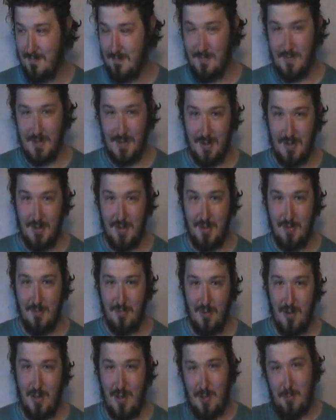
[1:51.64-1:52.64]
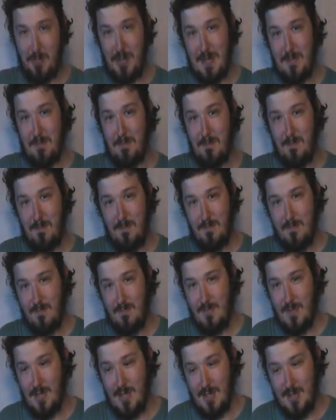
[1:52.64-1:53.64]
So one could be
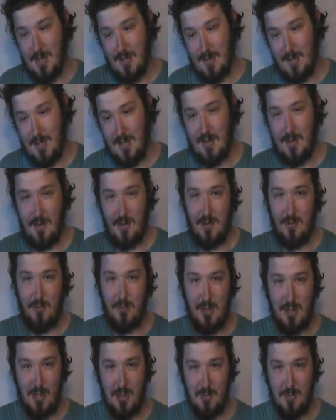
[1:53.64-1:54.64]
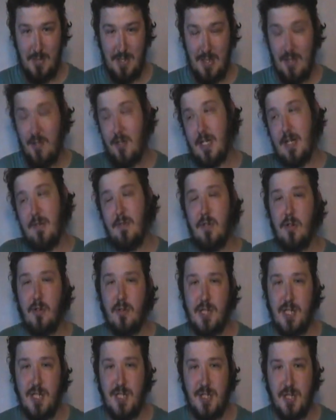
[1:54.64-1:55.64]
color and one could be... You can even
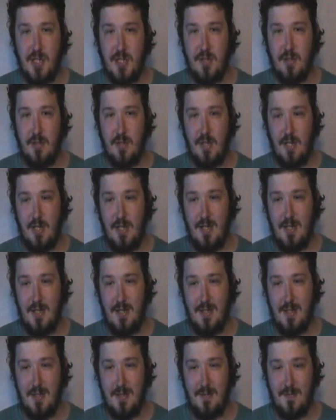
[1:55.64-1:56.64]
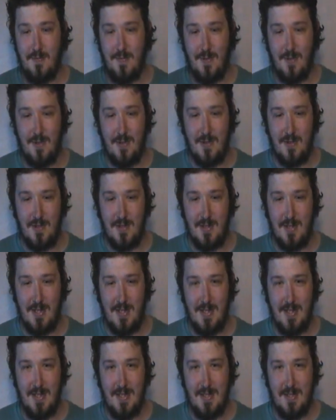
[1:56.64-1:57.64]
audition for
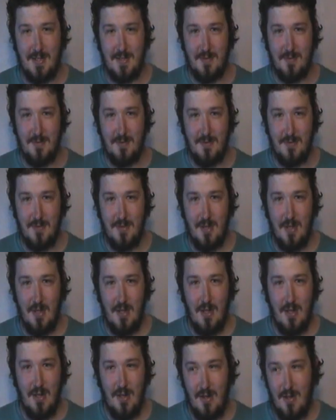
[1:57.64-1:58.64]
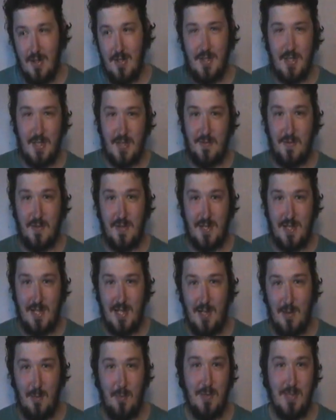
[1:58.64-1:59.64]
like just for a
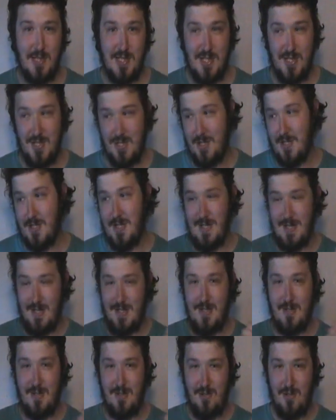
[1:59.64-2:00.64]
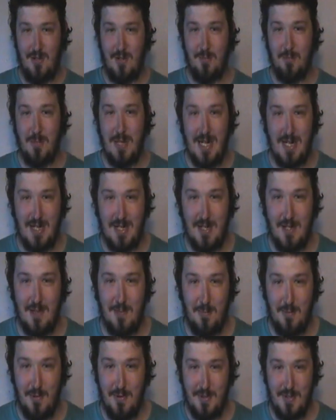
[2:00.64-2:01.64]
color position and then try and be a color
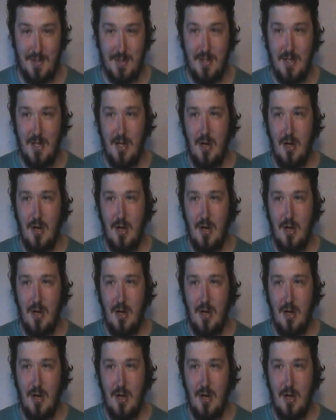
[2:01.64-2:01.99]
person.